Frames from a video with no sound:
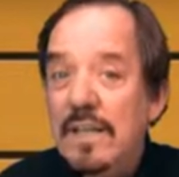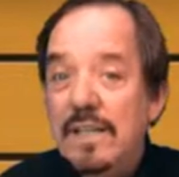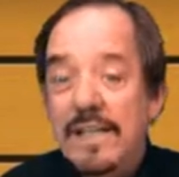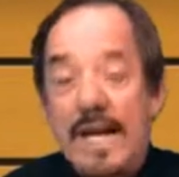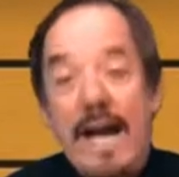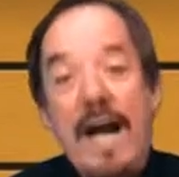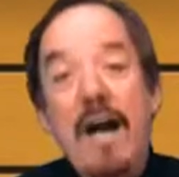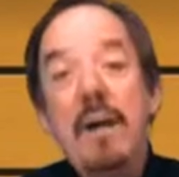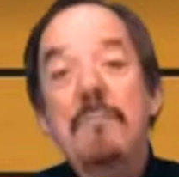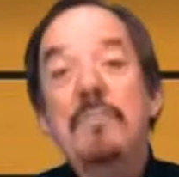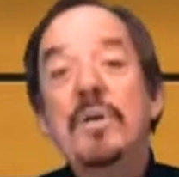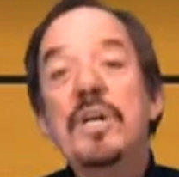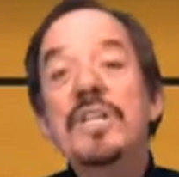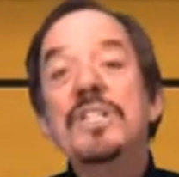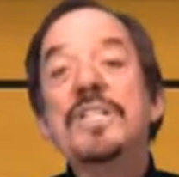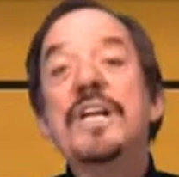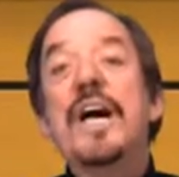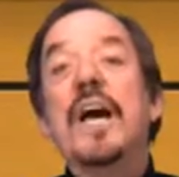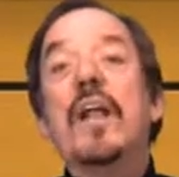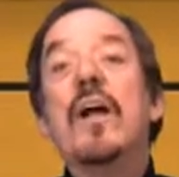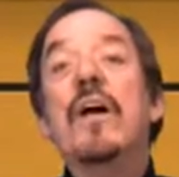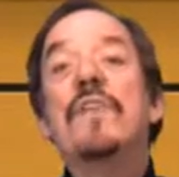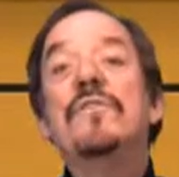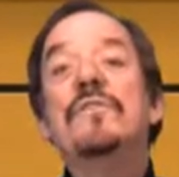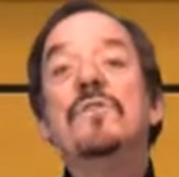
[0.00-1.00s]
Kyle Busch
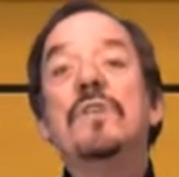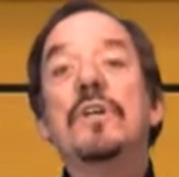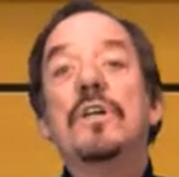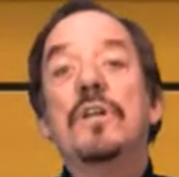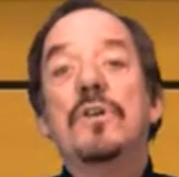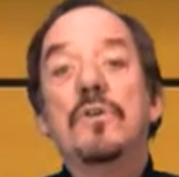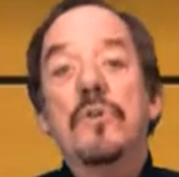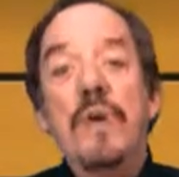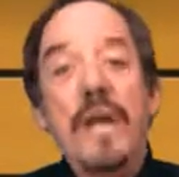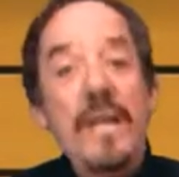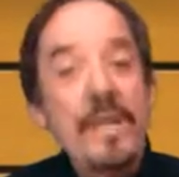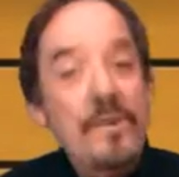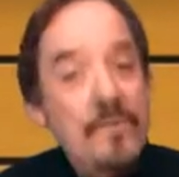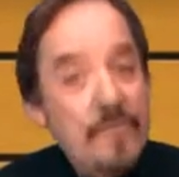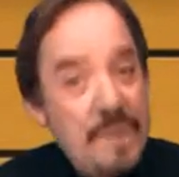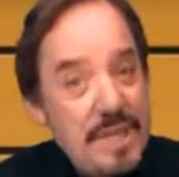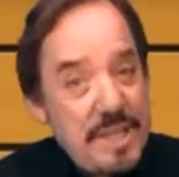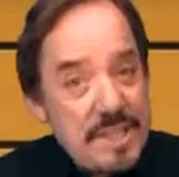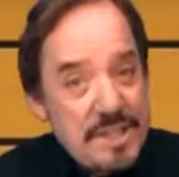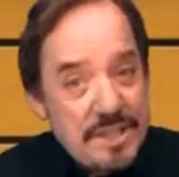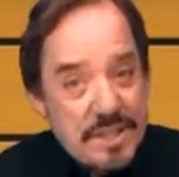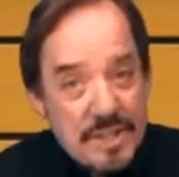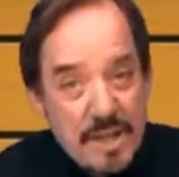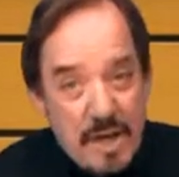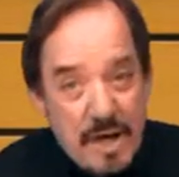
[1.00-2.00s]
got off to a great
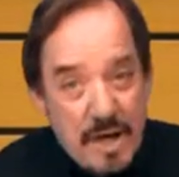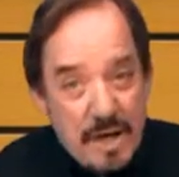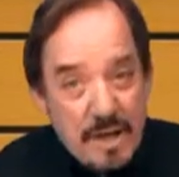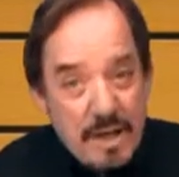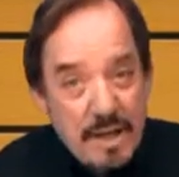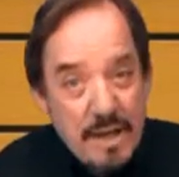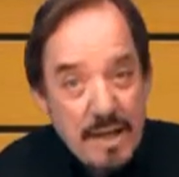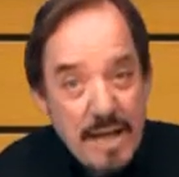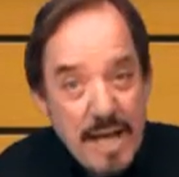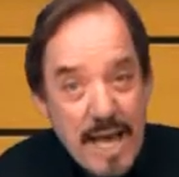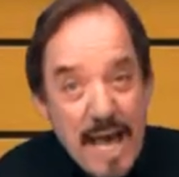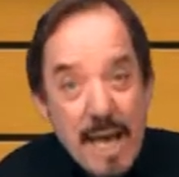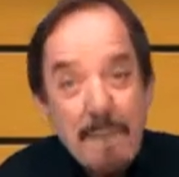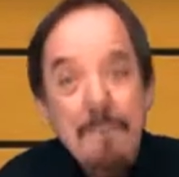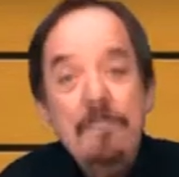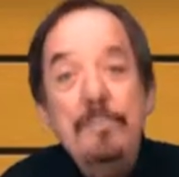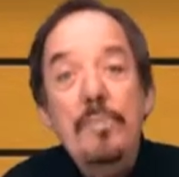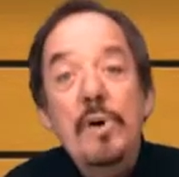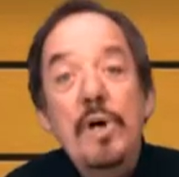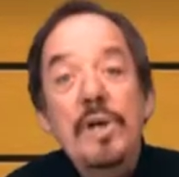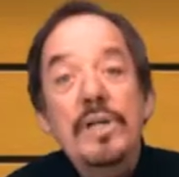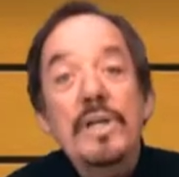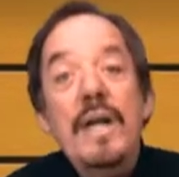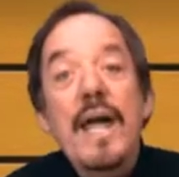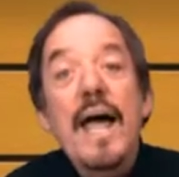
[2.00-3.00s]
restart and
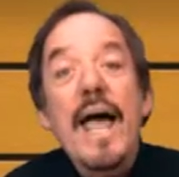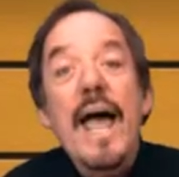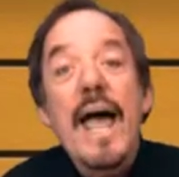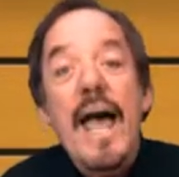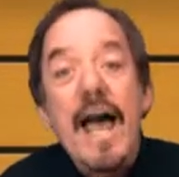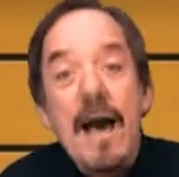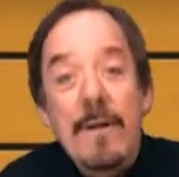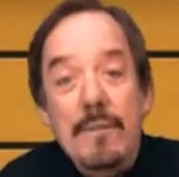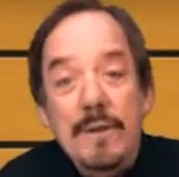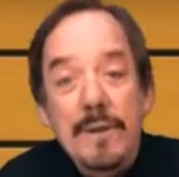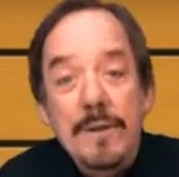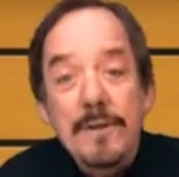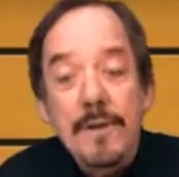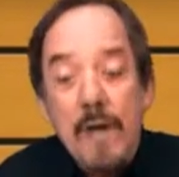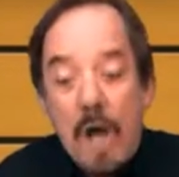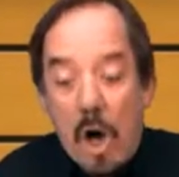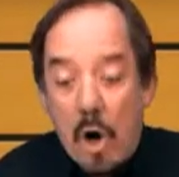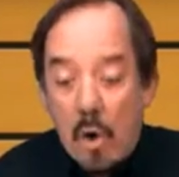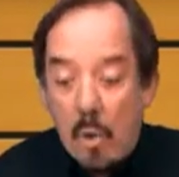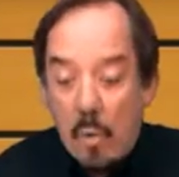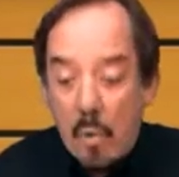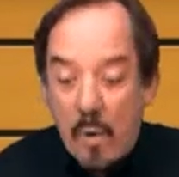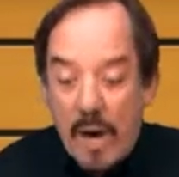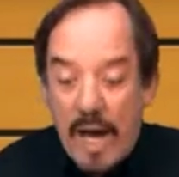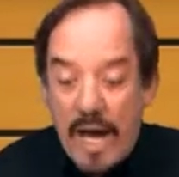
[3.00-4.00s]
put Hamlin
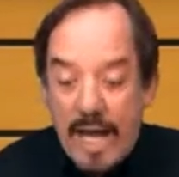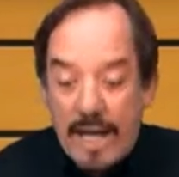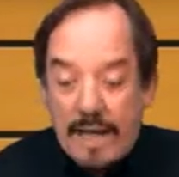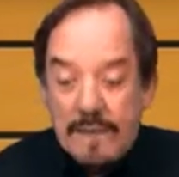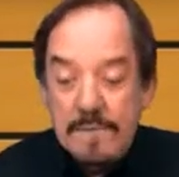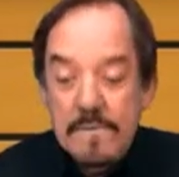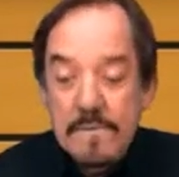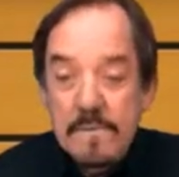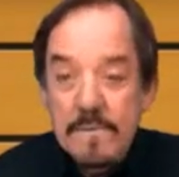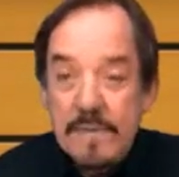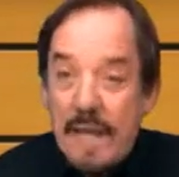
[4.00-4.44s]
away.